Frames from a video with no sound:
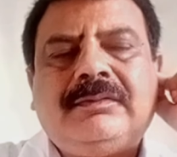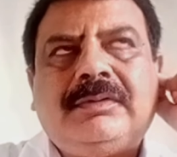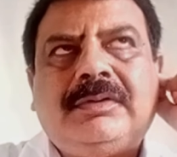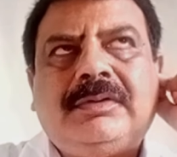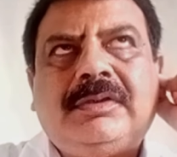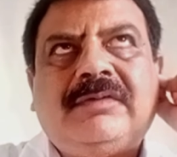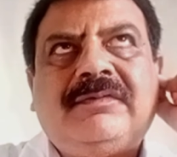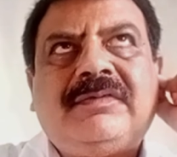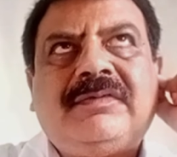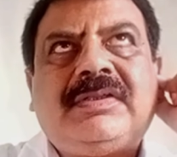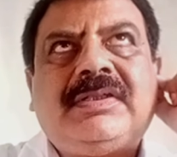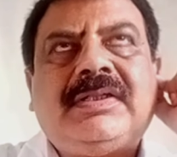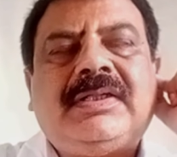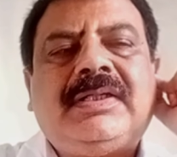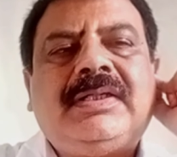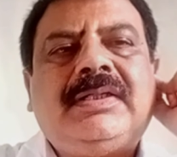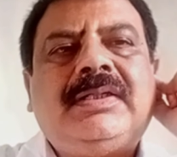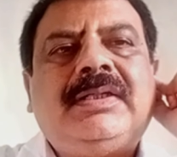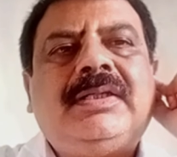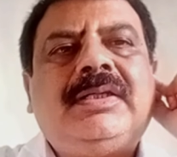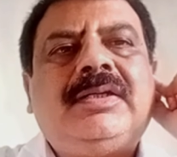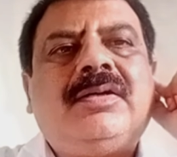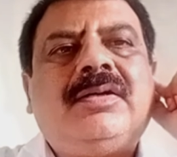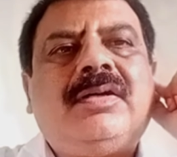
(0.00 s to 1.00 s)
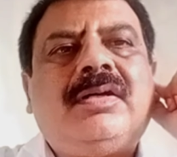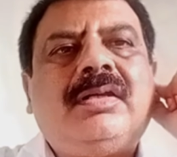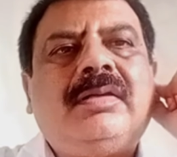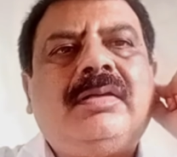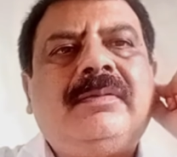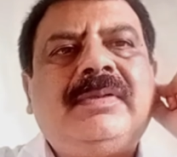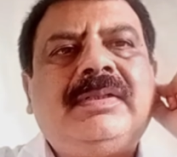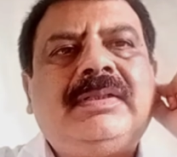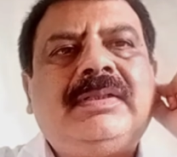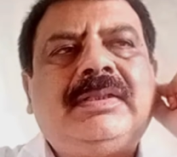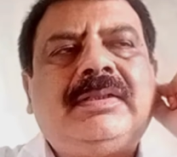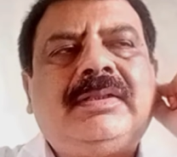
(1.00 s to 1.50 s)
You have studied in
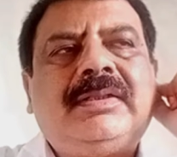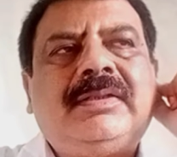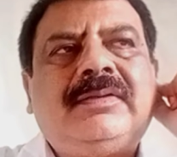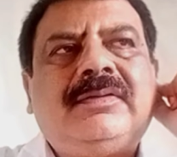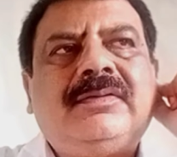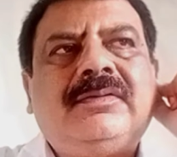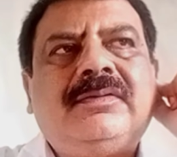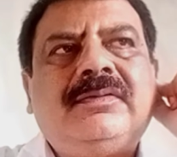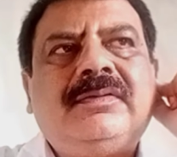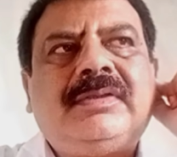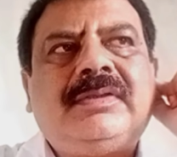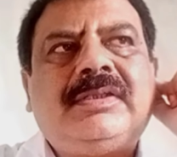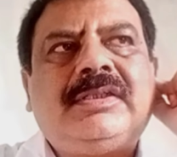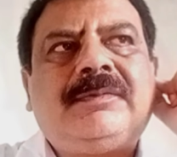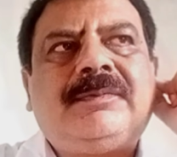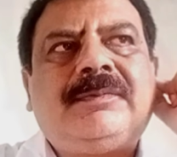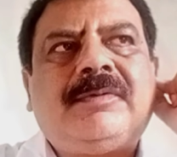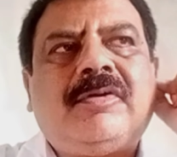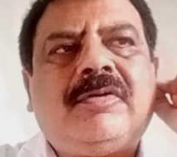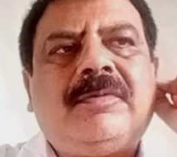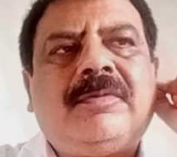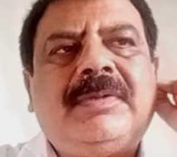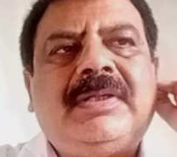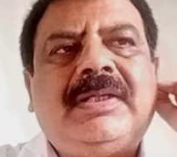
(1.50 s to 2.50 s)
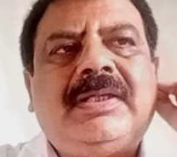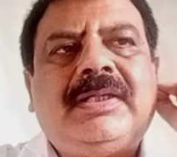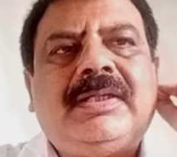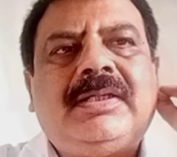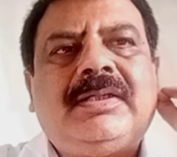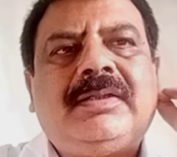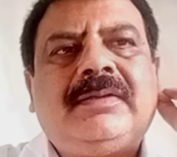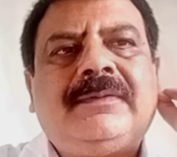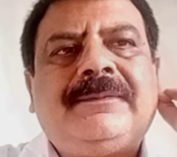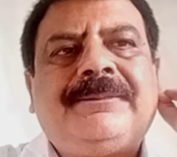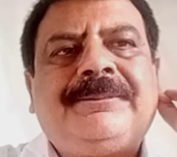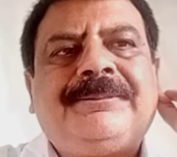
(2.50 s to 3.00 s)
economics that resource is probably a
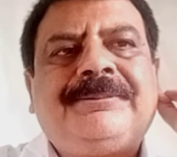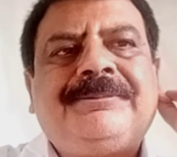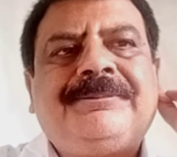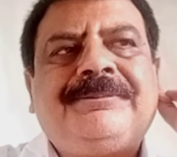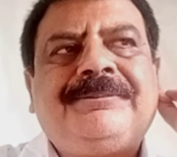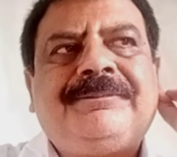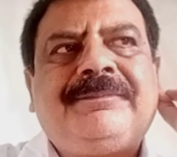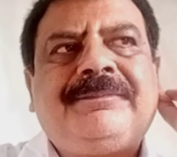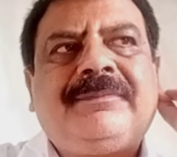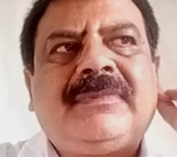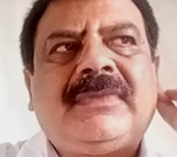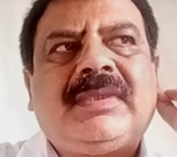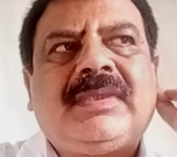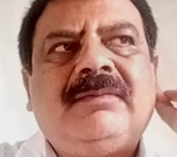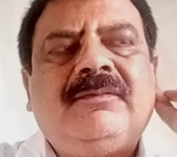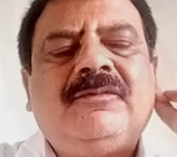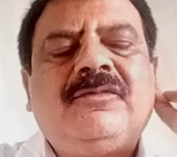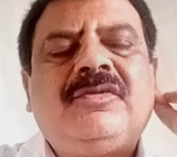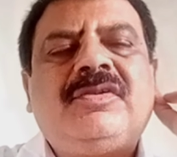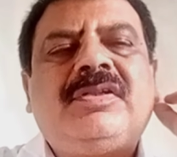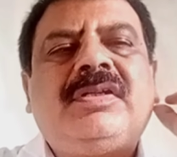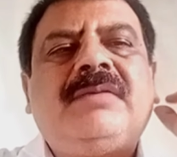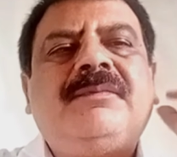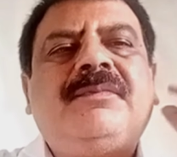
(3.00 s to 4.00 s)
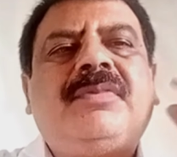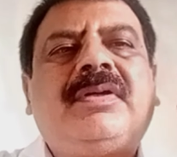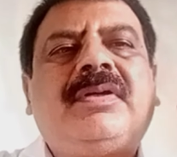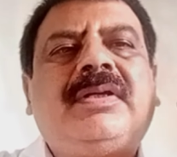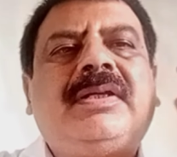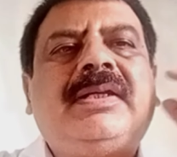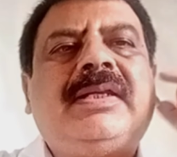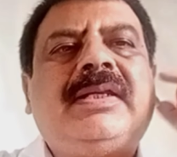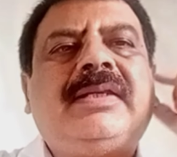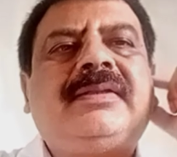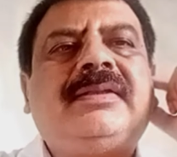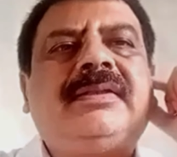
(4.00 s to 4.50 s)
most
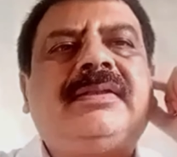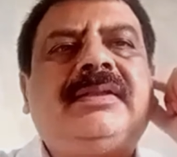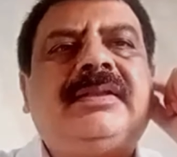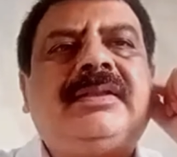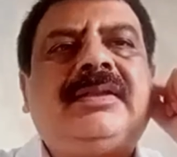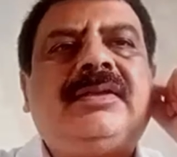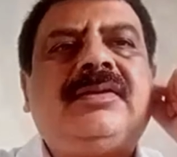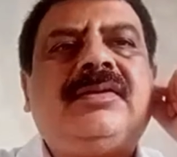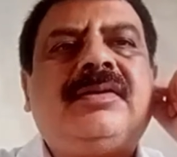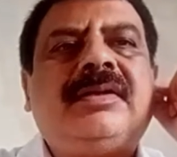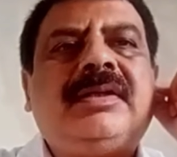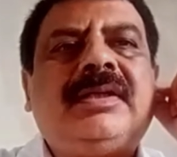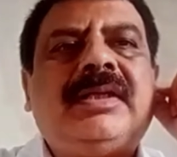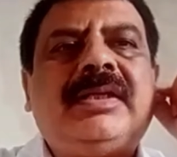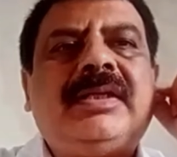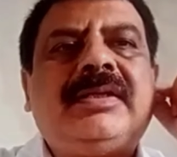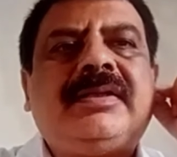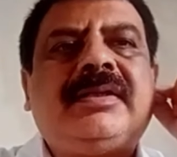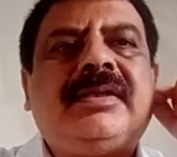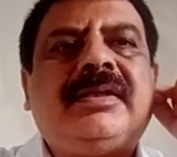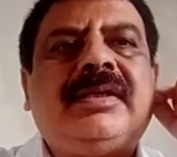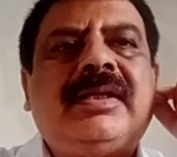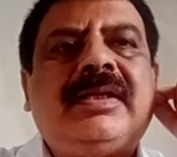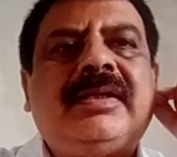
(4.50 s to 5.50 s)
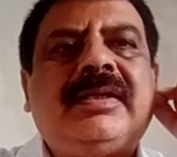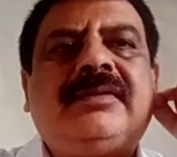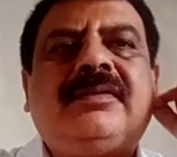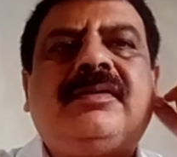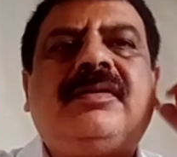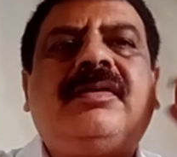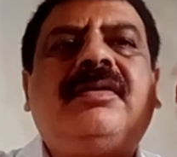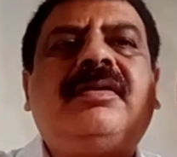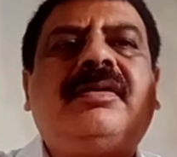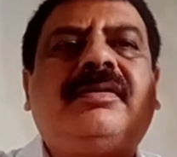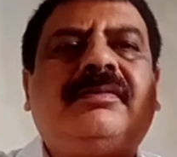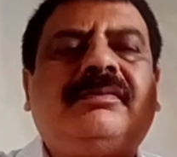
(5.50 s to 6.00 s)
important asset that an organization has,
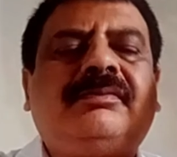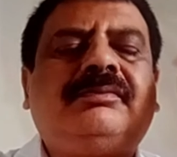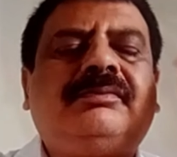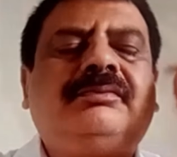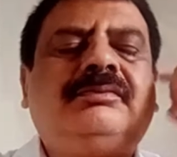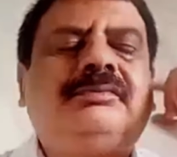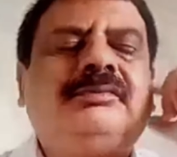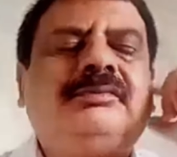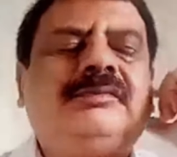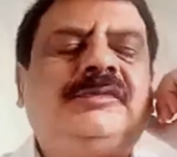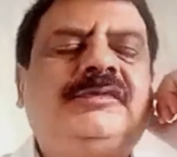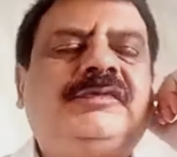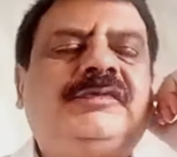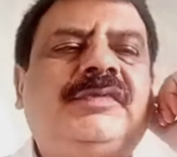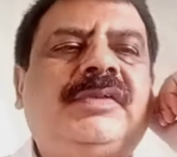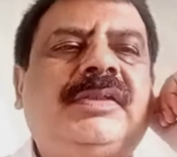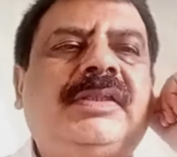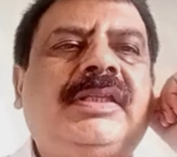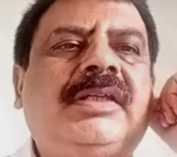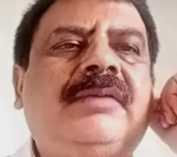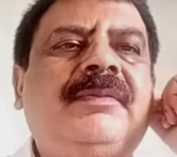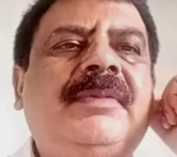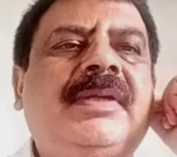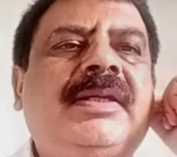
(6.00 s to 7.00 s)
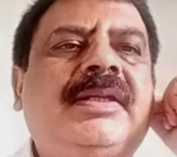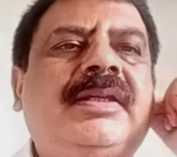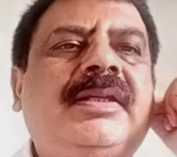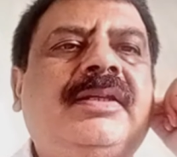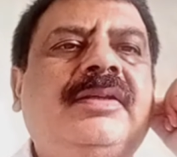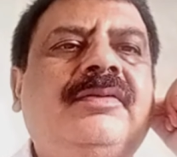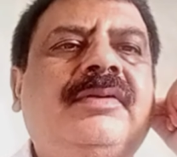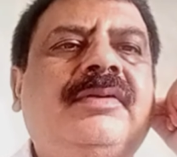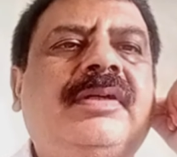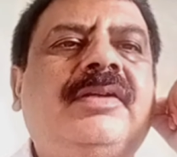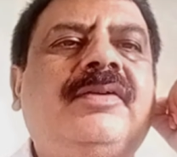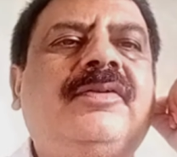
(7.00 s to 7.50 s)
or for that matter,
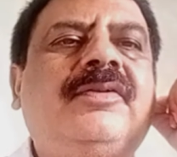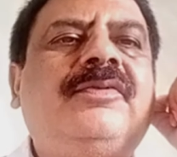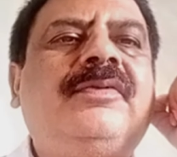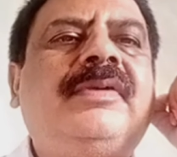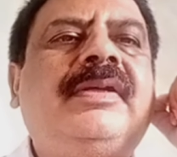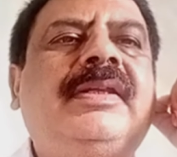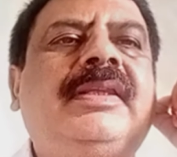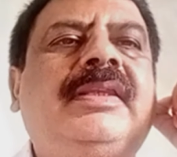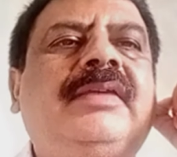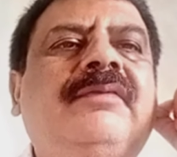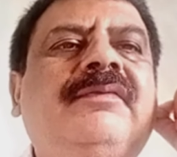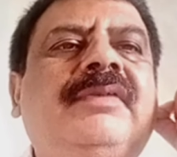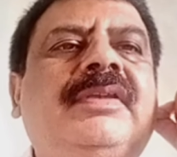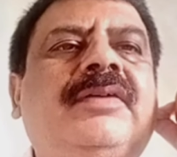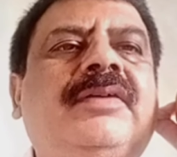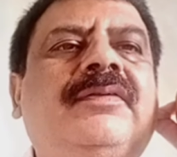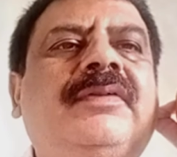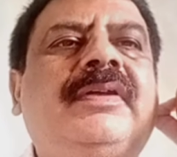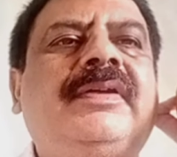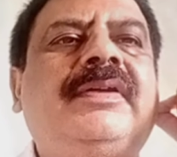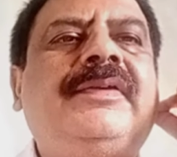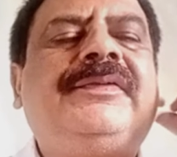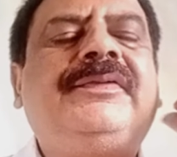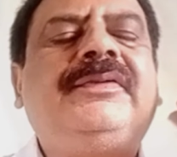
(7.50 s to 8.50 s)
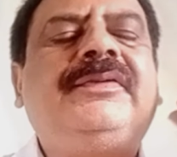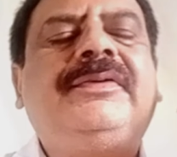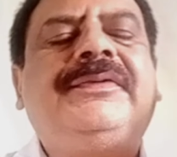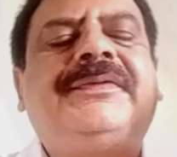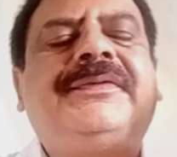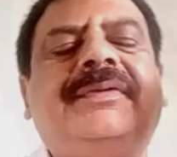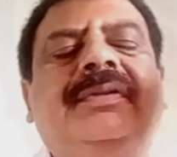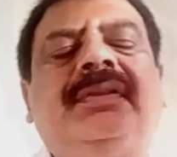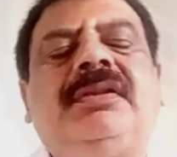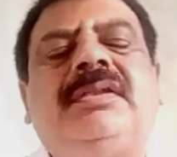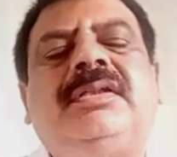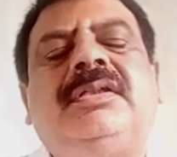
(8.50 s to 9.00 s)
you cannot do anything without a
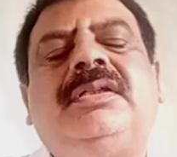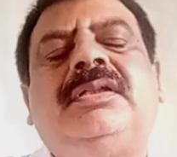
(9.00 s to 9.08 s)
resource.